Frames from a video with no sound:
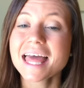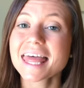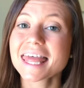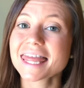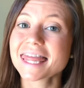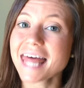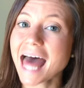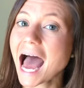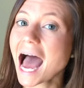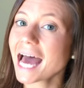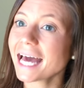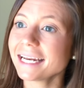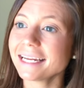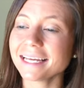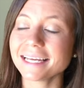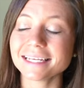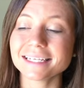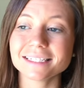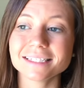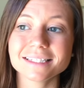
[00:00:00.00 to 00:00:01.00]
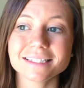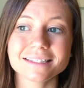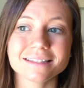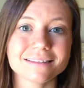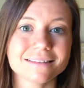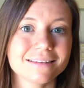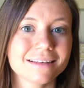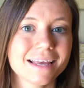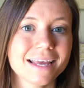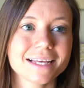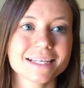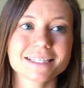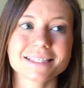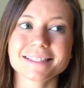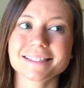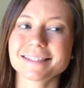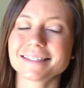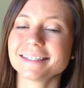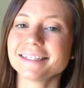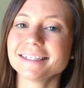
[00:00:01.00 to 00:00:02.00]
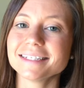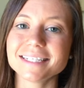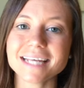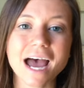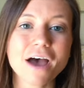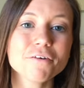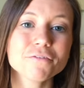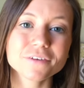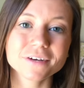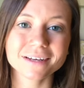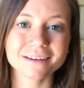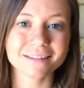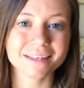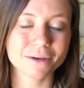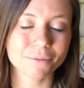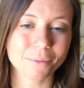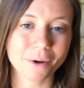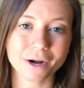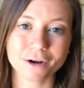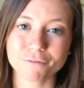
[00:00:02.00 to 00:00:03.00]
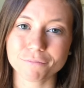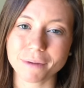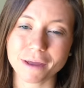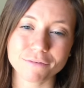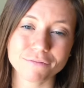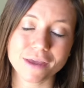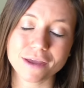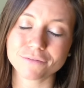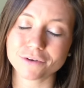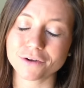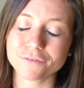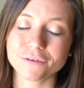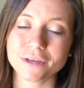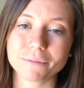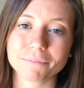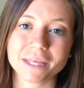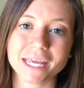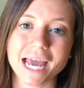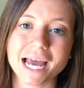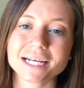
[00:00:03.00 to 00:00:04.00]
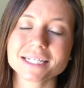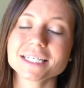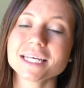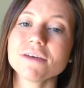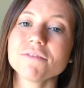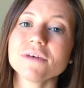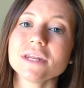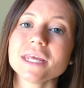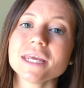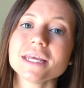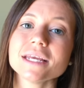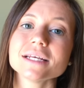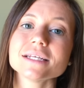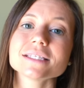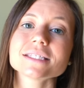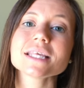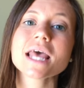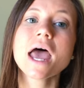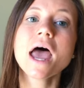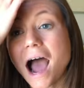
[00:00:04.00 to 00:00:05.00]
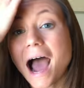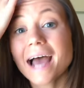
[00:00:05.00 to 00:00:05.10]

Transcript: That is definitely one of my favorite family activities.